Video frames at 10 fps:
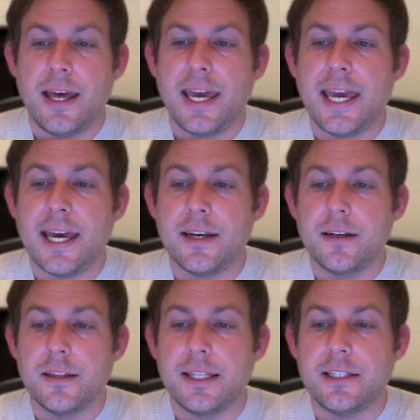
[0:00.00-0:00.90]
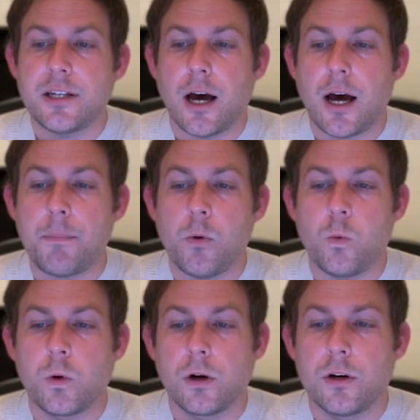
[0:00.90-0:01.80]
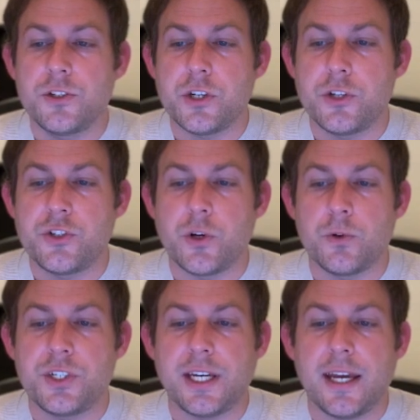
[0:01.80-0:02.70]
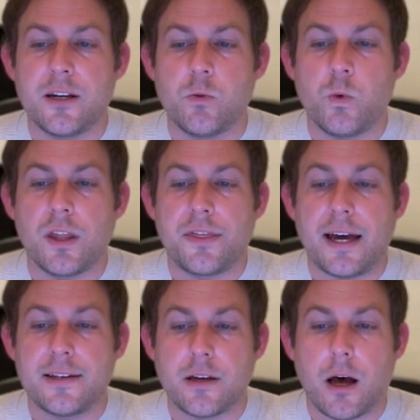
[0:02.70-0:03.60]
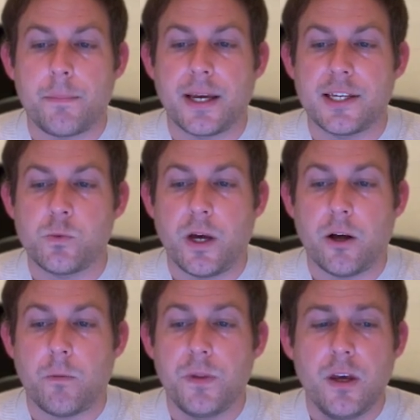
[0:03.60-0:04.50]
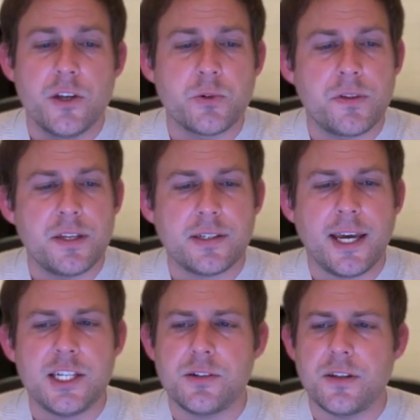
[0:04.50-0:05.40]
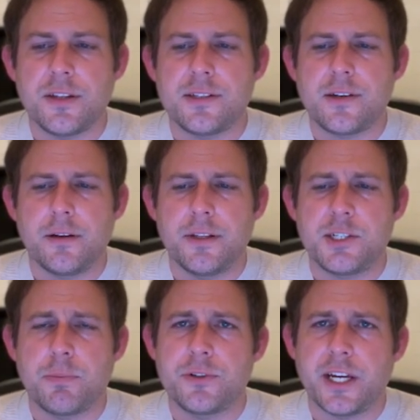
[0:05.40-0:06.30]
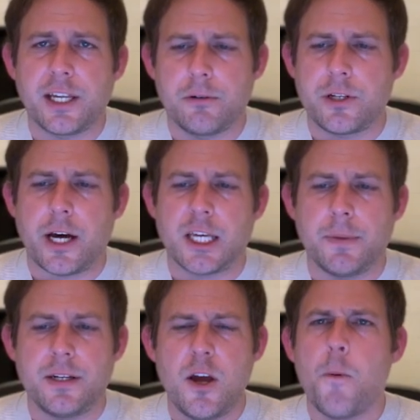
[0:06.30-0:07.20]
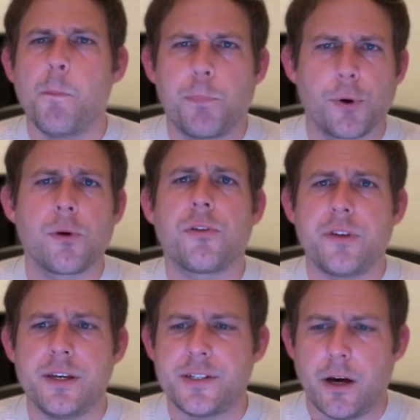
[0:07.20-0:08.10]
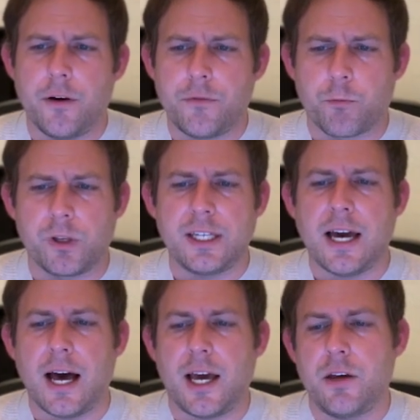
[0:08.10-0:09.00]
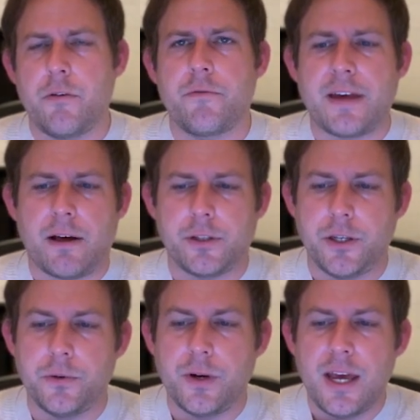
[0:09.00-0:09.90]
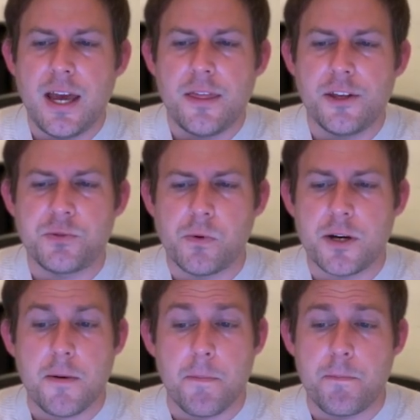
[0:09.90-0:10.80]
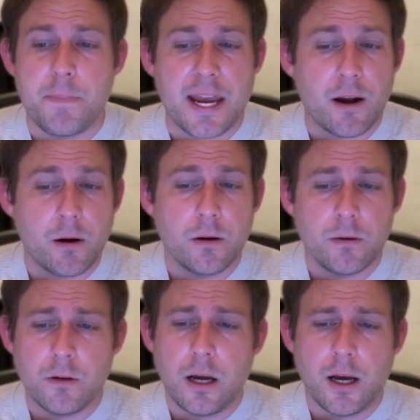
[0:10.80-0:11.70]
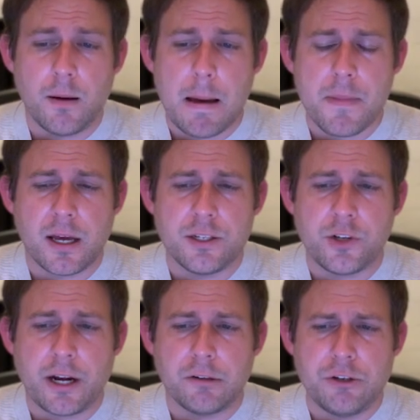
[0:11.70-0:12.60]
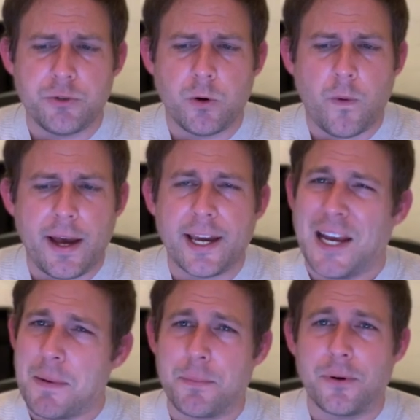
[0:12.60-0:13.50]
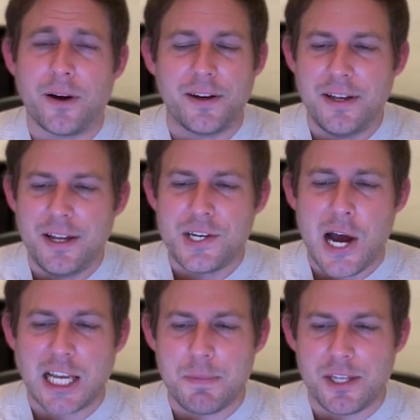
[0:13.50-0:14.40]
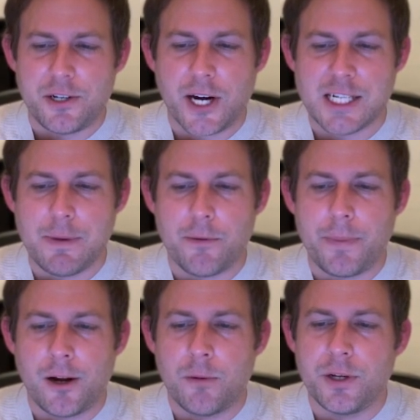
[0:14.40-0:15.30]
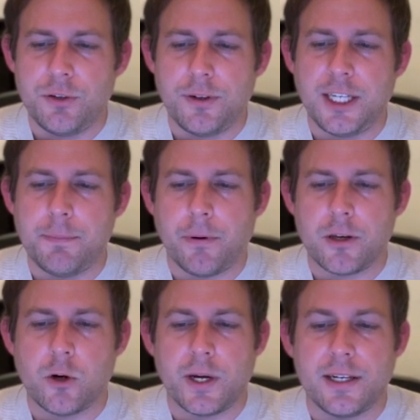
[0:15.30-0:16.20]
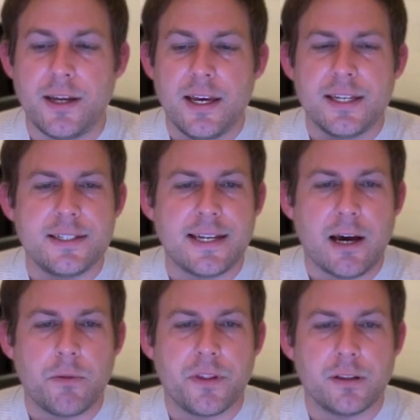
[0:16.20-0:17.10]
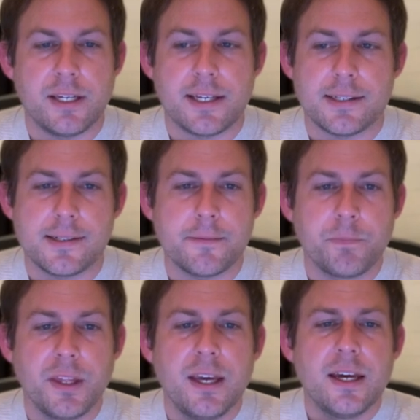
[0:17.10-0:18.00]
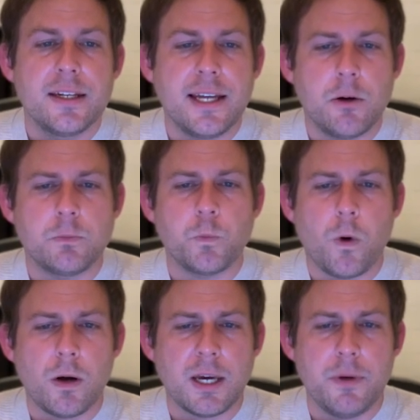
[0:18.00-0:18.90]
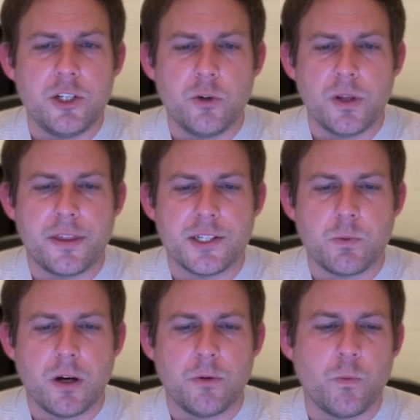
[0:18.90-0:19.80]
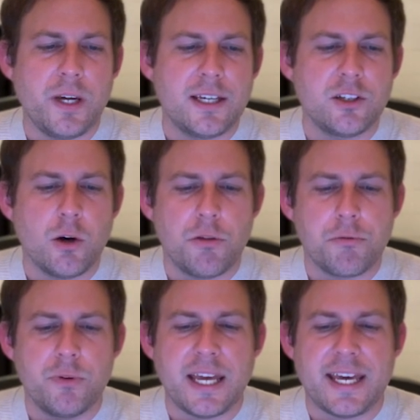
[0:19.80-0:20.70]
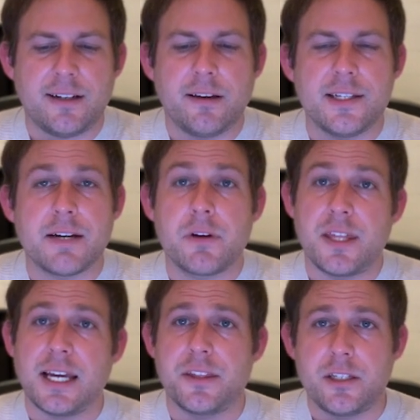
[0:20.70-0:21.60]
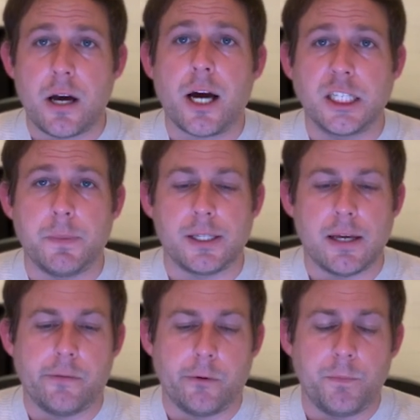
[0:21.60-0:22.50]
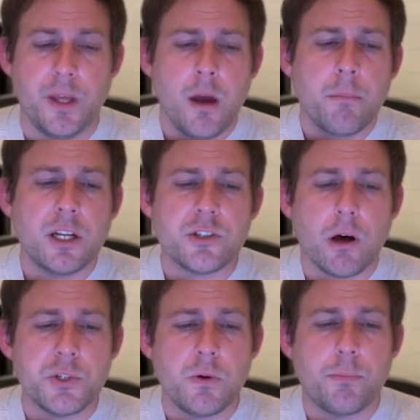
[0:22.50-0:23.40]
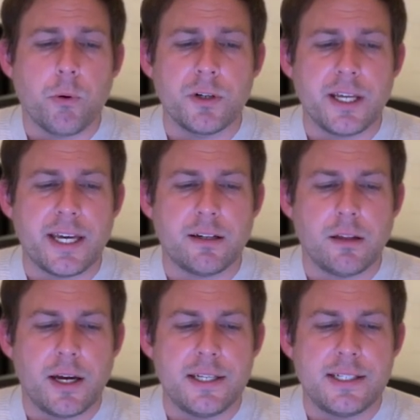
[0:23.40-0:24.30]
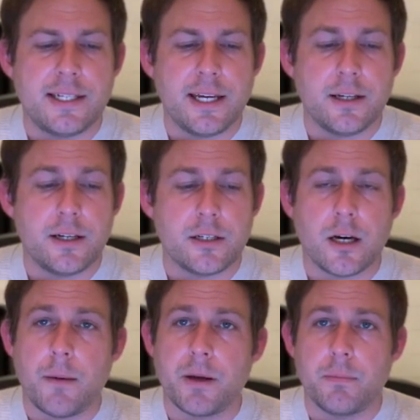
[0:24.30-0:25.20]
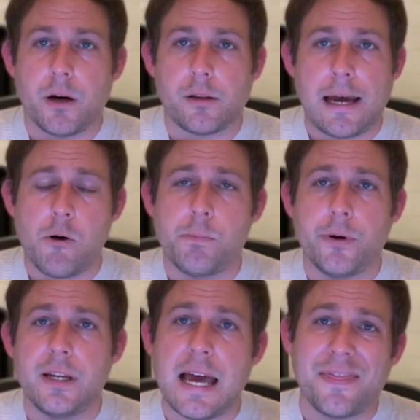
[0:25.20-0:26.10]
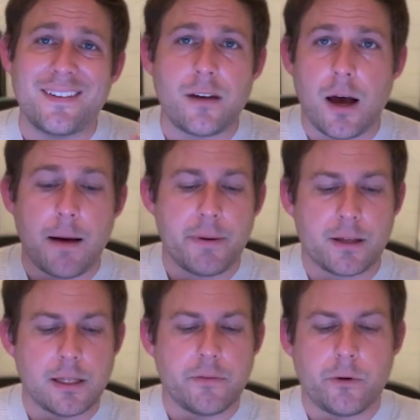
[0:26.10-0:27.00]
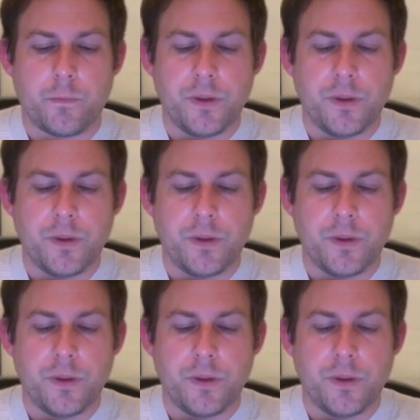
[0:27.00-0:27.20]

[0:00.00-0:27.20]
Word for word: and the top words associated with that topic as well. So in this case, this, this particular document, birth is of really high value. This one, bear, uh, I'm not entirely sure why, I can't remember a document that talks about bear, but you can keep on going down the list. Now, what can we do with this? Well, we can go through and analyze everything at the document level, but it's also important to analyze data in a topic model output at the topic level.